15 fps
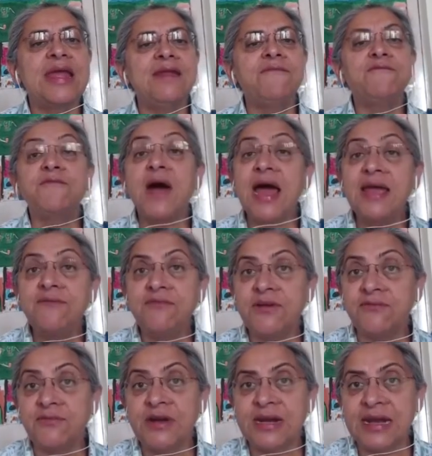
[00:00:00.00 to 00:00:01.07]
in 5
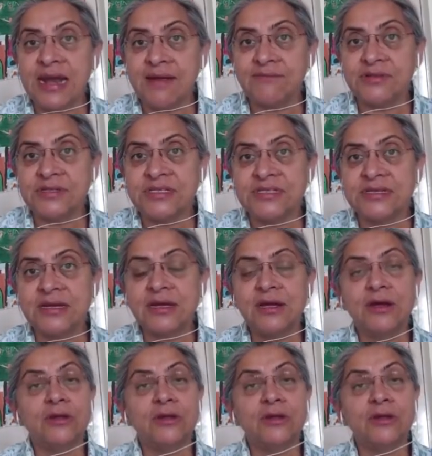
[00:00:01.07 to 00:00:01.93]
different levels.